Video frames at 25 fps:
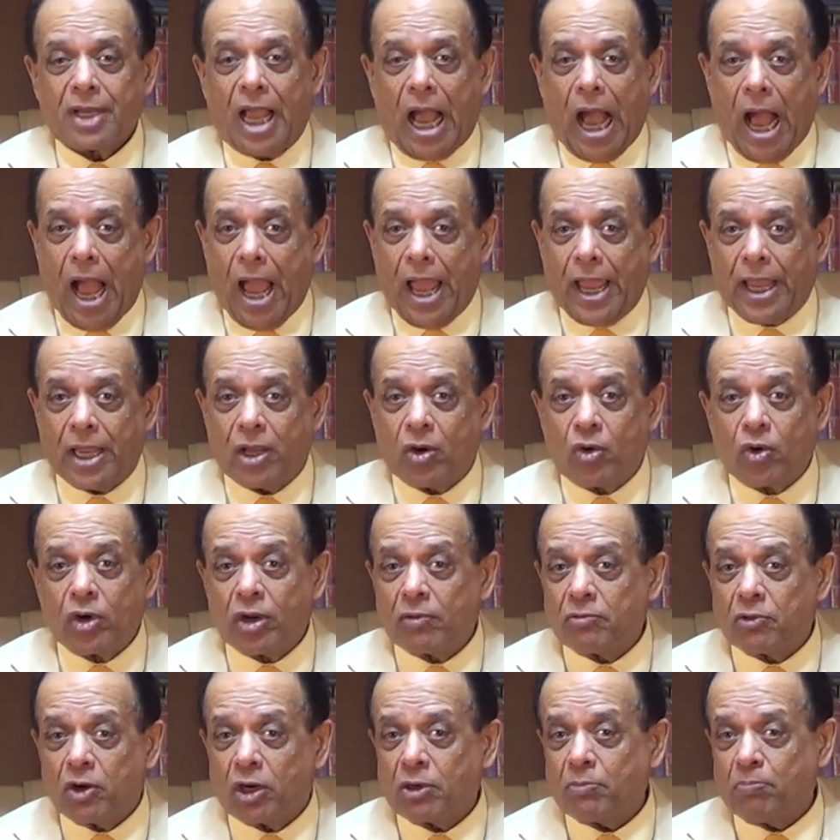I could
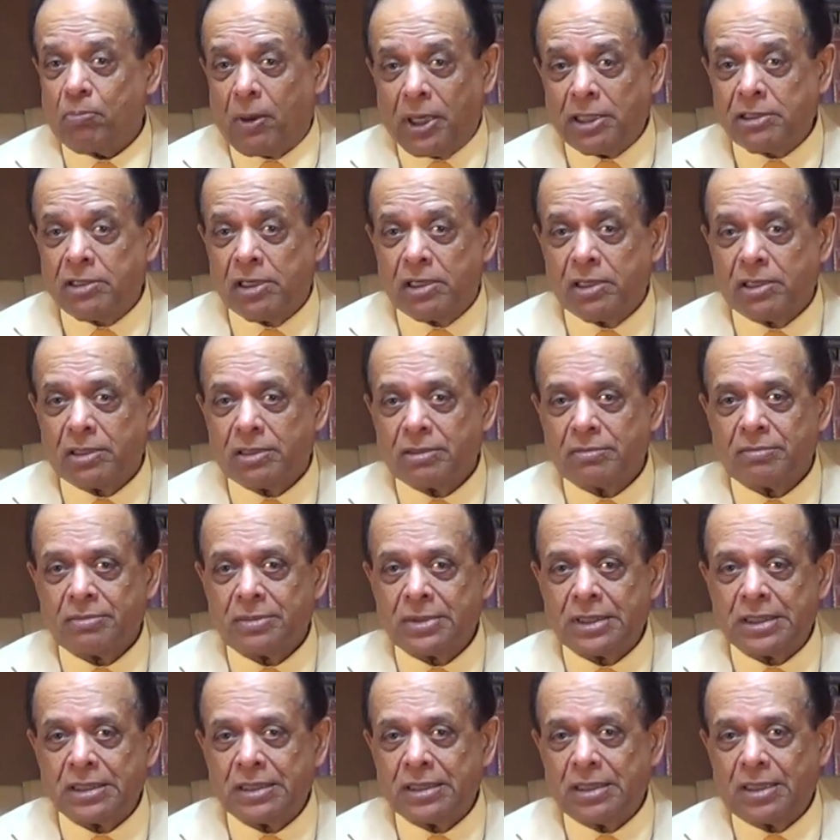have got puzzled,
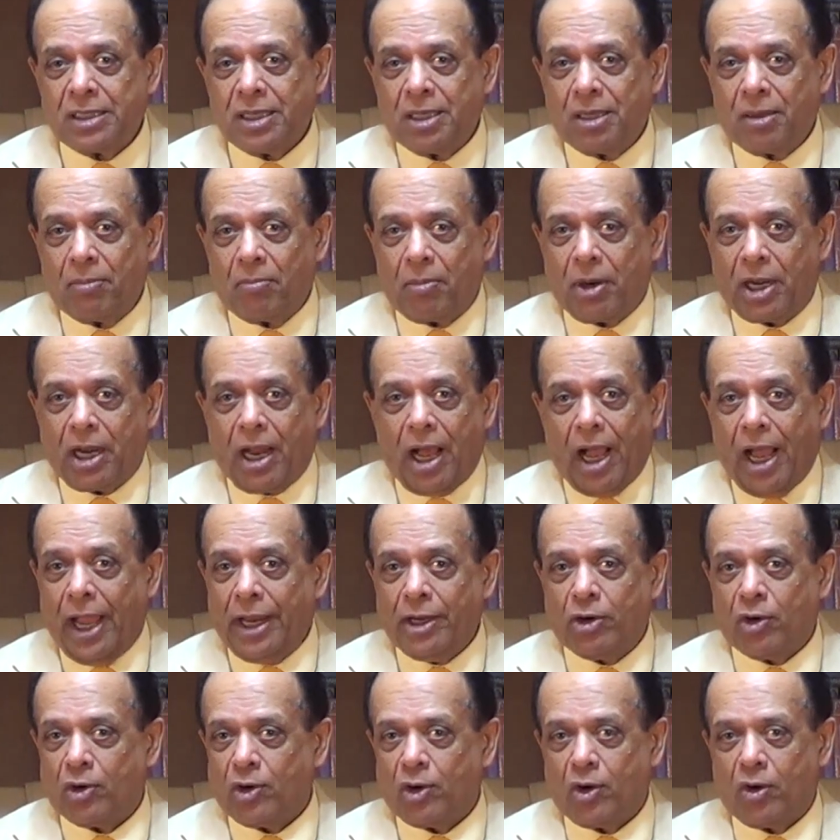but I
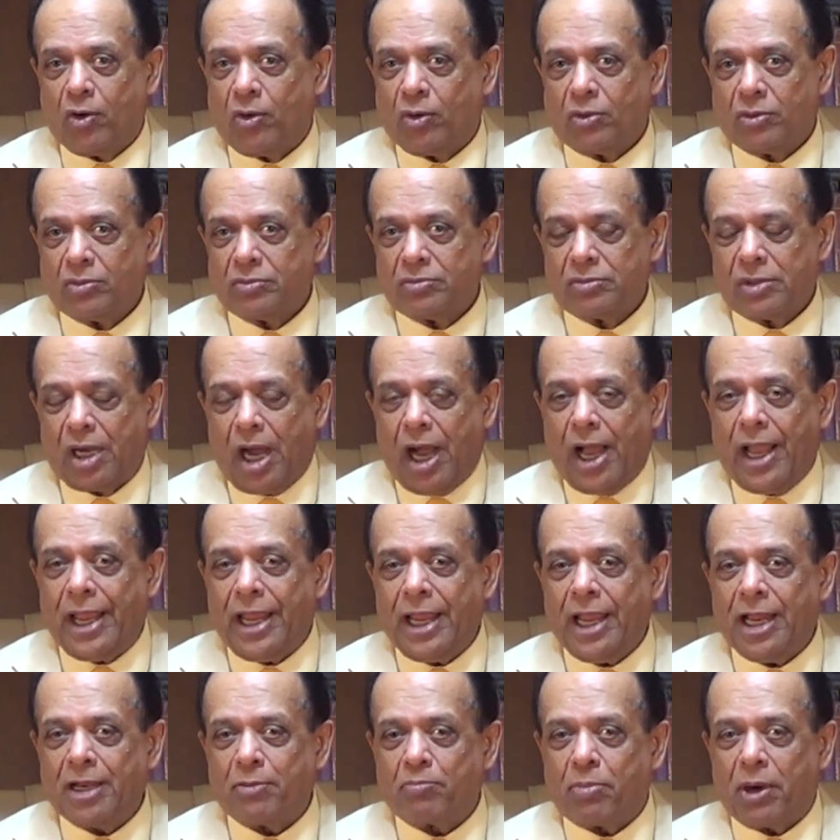don't know. I
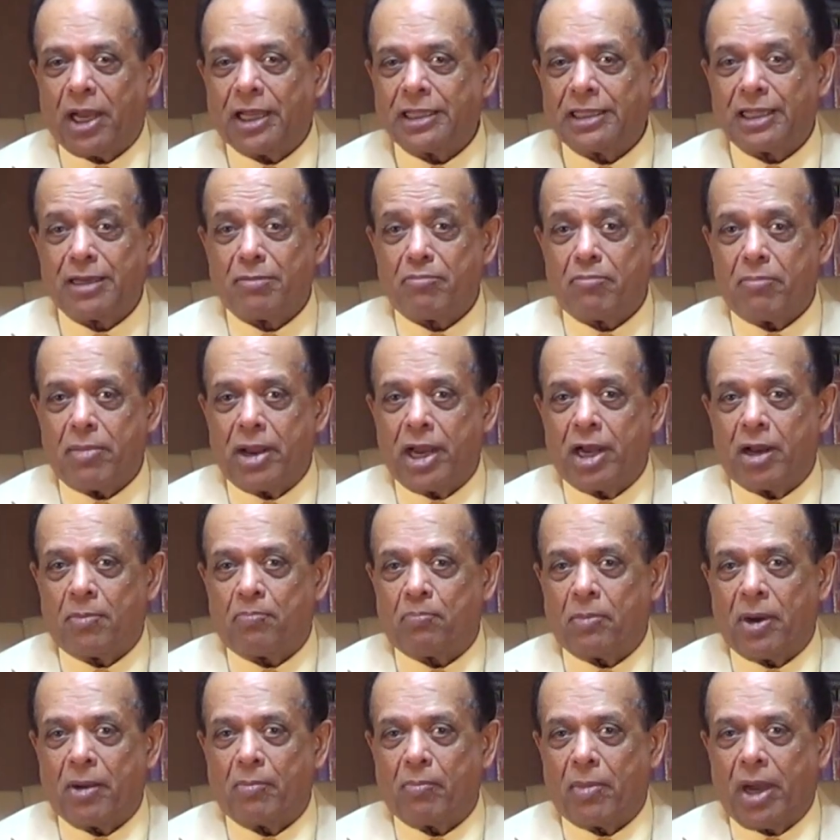had by then made
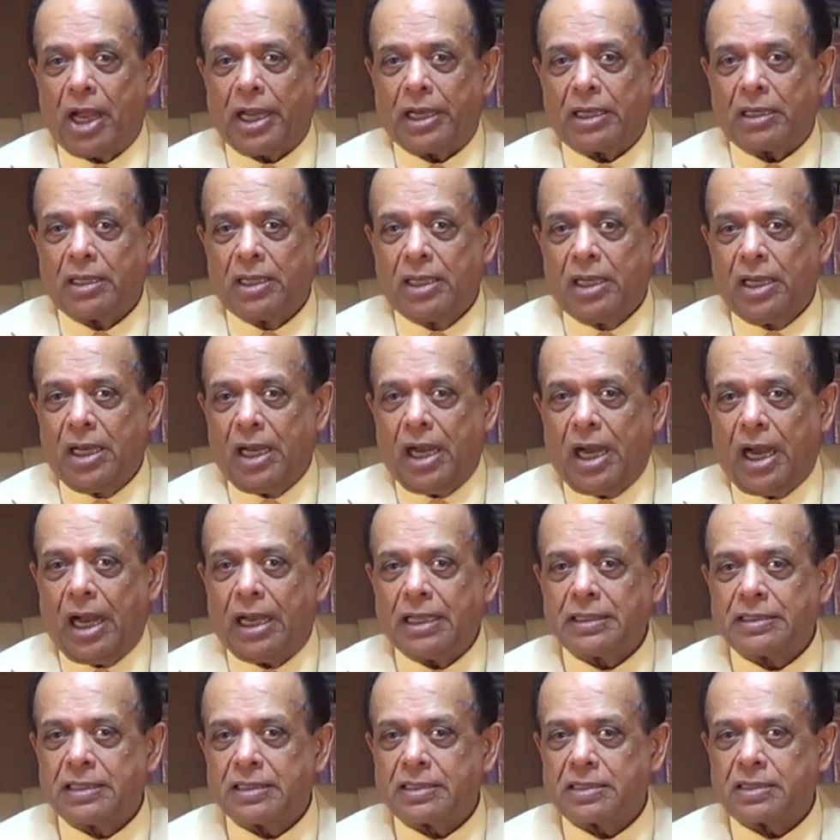up my mind.
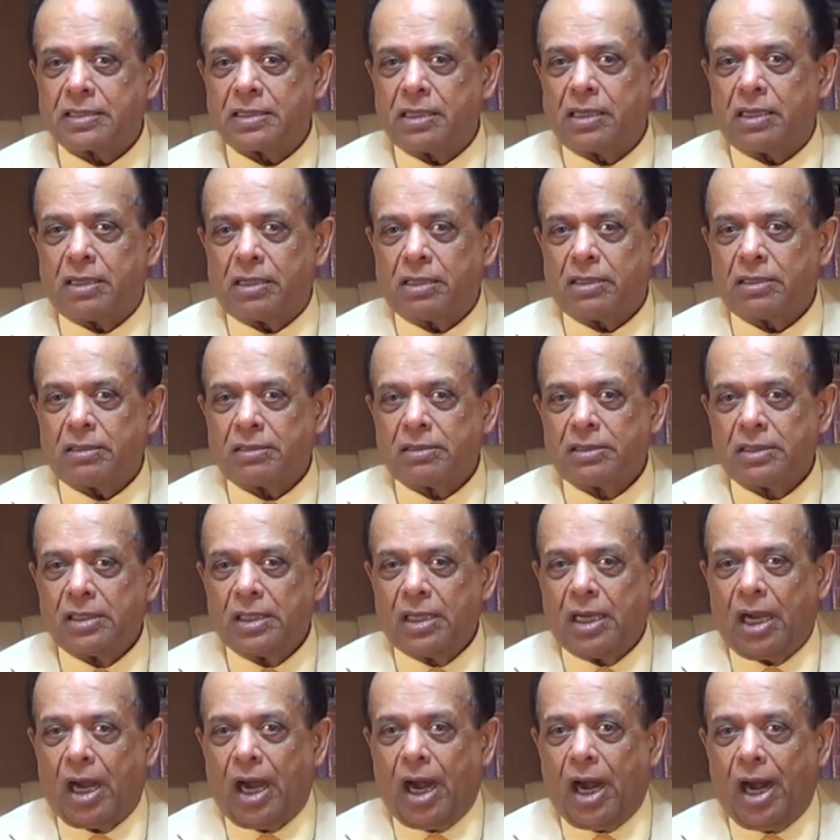I said, sir,
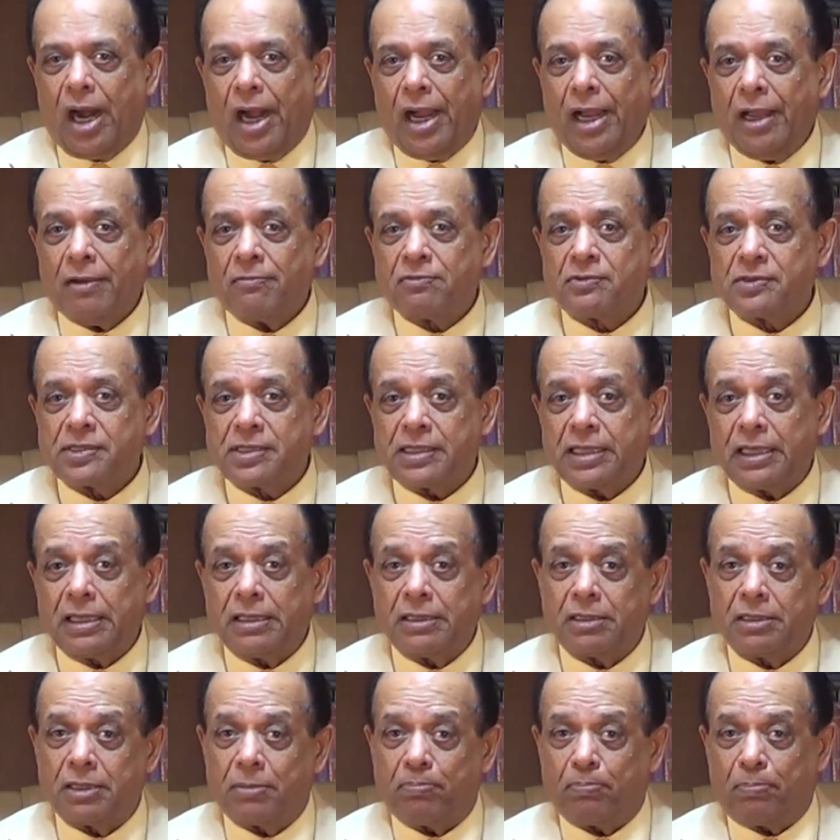I have
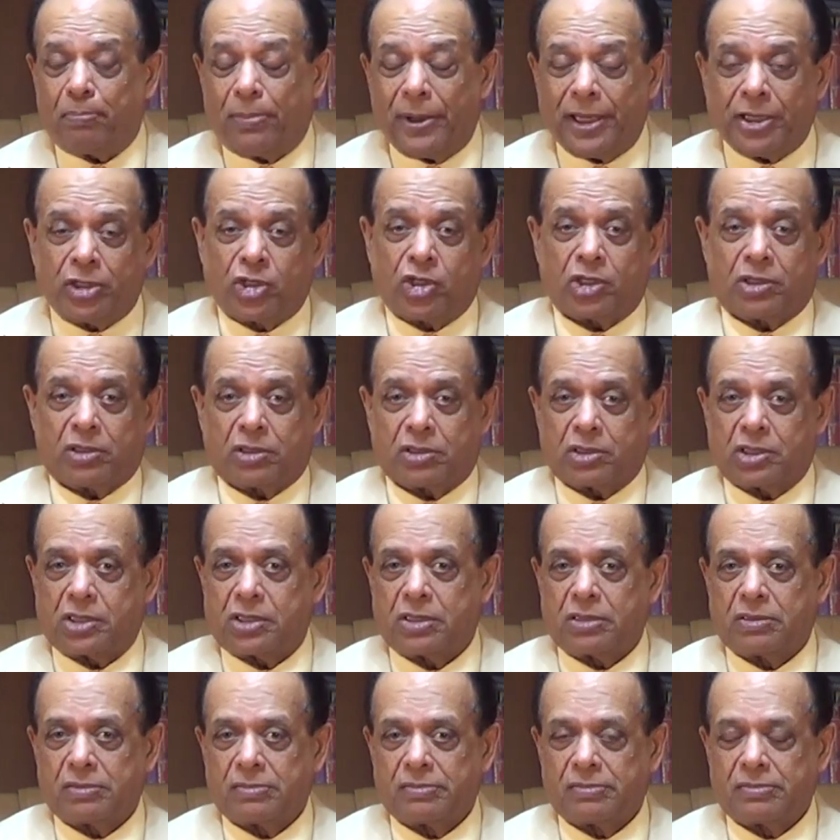seen the
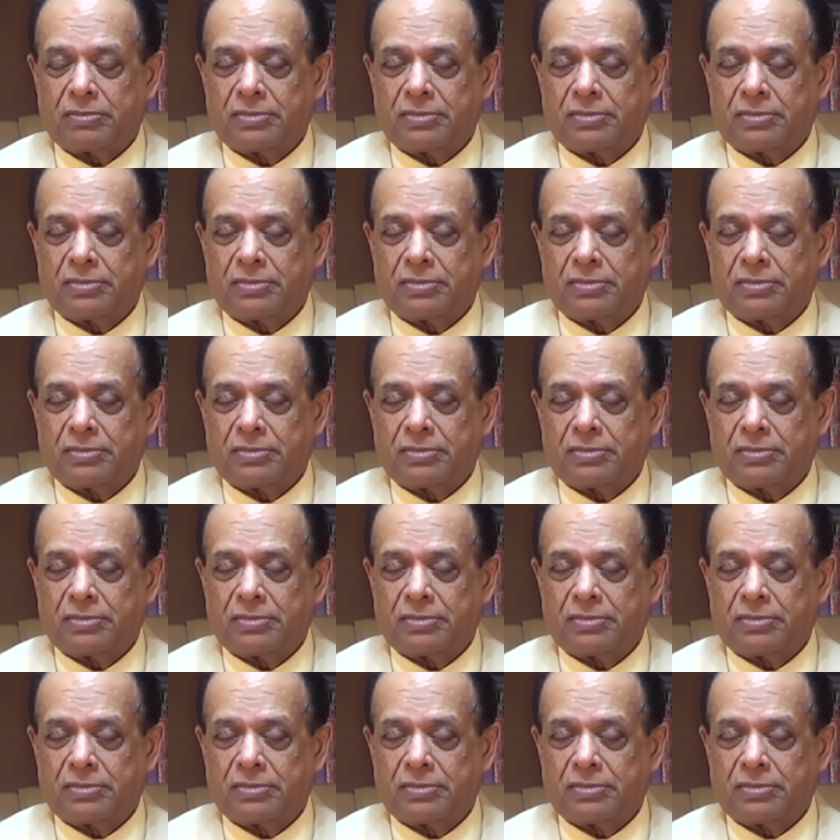pictures.